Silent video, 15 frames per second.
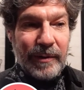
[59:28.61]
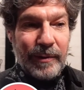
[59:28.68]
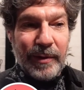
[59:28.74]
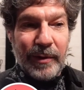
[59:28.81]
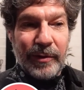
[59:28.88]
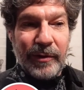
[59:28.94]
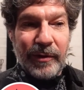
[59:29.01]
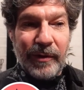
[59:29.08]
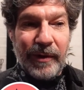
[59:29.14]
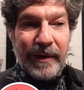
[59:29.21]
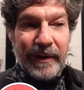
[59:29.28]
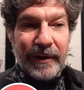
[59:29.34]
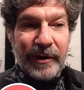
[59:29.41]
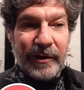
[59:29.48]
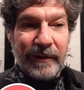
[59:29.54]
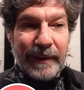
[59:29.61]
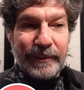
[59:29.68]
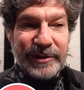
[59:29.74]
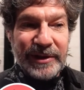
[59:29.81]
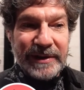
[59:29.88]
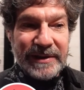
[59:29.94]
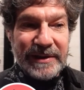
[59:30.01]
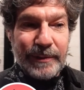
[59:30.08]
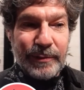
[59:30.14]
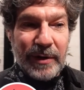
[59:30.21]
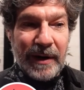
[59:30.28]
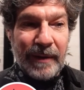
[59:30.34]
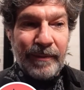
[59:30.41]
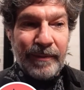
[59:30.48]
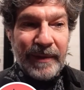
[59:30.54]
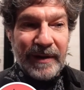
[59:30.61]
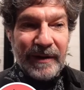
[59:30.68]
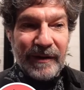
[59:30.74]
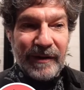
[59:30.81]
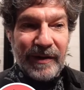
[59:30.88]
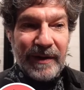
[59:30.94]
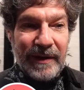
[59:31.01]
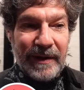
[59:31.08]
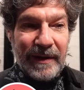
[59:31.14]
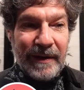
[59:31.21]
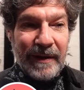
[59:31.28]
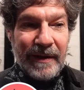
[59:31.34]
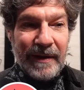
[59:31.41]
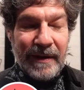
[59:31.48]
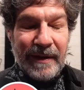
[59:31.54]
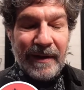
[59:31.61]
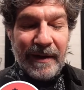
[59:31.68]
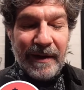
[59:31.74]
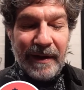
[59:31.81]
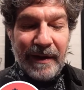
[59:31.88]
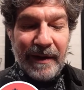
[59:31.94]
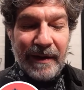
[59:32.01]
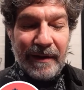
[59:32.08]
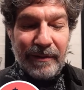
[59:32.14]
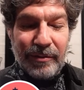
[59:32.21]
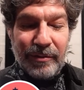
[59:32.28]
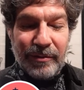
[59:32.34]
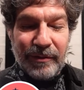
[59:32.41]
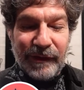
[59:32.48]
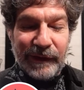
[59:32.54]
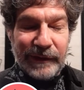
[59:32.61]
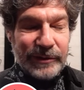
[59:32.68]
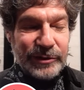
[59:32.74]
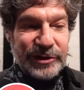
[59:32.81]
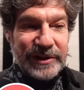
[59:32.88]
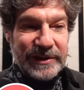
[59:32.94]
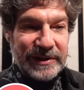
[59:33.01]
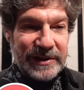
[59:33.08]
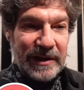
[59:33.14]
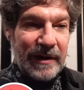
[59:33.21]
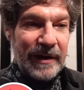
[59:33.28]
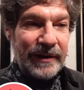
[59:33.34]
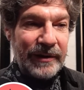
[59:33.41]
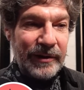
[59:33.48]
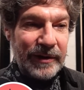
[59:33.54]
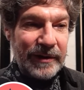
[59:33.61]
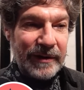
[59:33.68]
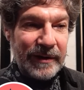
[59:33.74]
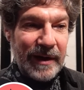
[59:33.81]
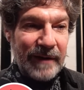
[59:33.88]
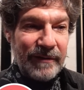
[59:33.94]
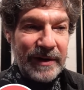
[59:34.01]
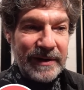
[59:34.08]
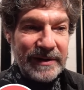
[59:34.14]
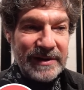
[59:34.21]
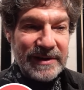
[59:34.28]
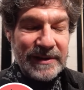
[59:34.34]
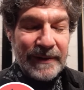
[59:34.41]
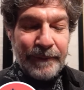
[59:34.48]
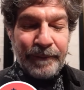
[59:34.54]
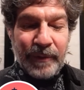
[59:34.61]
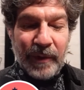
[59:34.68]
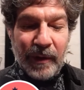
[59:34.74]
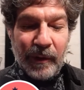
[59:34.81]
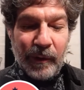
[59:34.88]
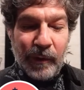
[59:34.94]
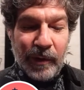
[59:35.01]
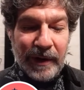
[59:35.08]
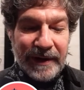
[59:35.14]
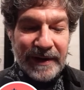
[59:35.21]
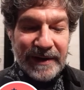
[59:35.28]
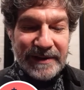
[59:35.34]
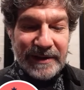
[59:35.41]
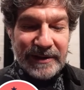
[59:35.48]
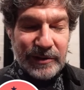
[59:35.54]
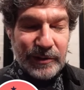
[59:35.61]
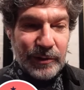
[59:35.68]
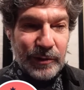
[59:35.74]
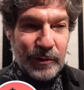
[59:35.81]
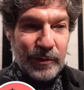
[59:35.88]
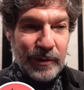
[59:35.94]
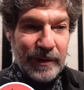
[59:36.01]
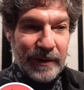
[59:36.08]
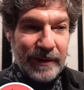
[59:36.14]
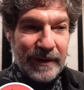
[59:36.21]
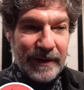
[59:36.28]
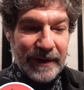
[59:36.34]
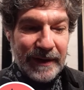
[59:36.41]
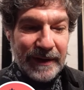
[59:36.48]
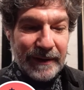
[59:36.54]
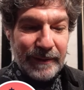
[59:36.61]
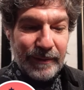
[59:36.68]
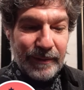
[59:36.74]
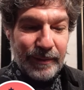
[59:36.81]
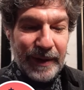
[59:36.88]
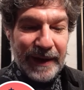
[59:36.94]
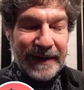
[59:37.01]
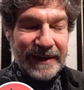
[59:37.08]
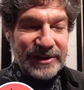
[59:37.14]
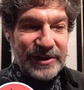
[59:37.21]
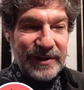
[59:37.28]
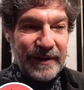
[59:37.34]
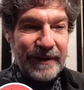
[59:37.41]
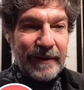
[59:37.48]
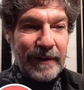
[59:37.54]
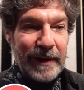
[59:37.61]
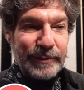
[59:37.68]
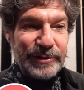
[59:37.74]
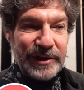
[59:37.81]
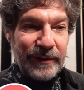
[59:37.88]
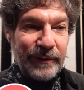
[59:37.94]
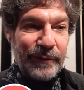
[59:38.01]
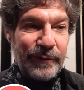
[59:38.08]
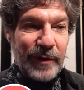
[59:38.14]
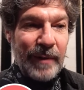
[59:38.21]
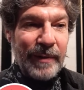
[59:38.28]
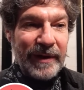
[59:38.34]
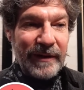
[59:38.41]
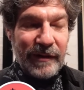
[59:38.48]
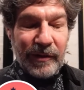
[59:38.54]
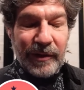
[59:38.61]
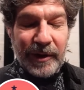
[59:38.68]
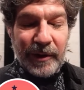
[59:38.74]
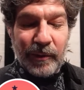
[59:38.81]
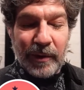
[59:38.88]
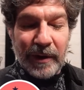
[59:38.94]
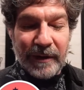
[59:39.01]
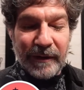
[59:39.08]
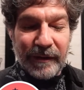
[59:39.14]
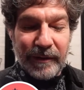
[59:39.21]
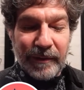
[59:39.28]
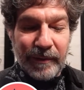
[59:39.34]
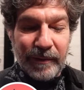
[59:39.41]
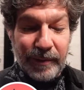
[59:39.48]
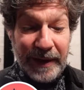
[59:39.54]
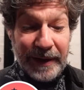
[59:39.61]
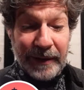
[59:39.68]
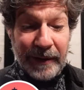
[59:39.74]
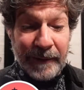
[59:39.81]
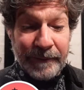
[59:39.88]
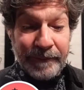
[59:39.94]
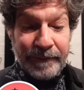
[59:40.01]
We both agree that corruption is the problem. Is the solution to unhook governance, or is it to banish the corruption from it so that it works better?